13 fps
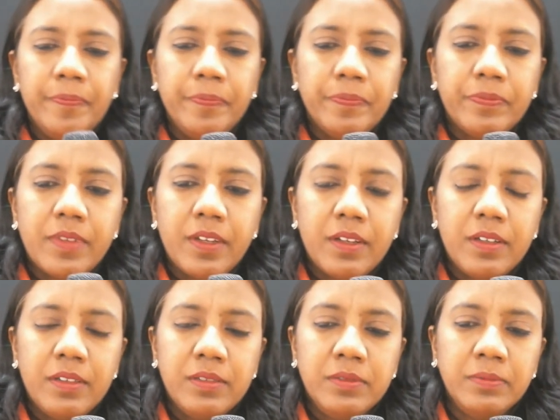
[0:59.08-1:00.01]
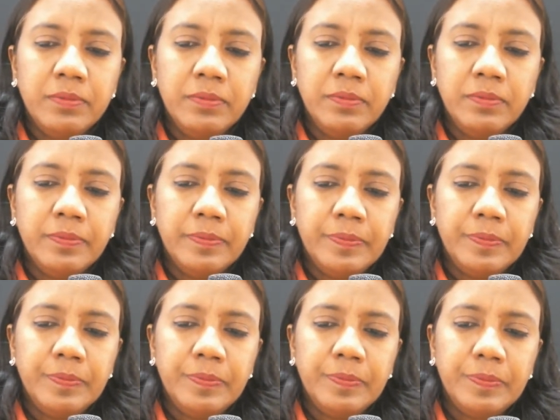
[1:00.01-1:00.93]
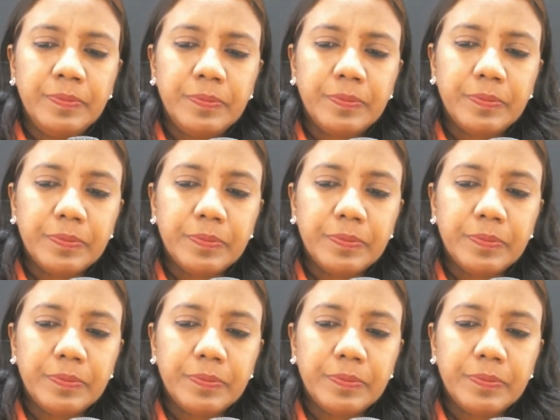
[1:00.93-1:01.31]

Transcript: No one is speaking in this clip.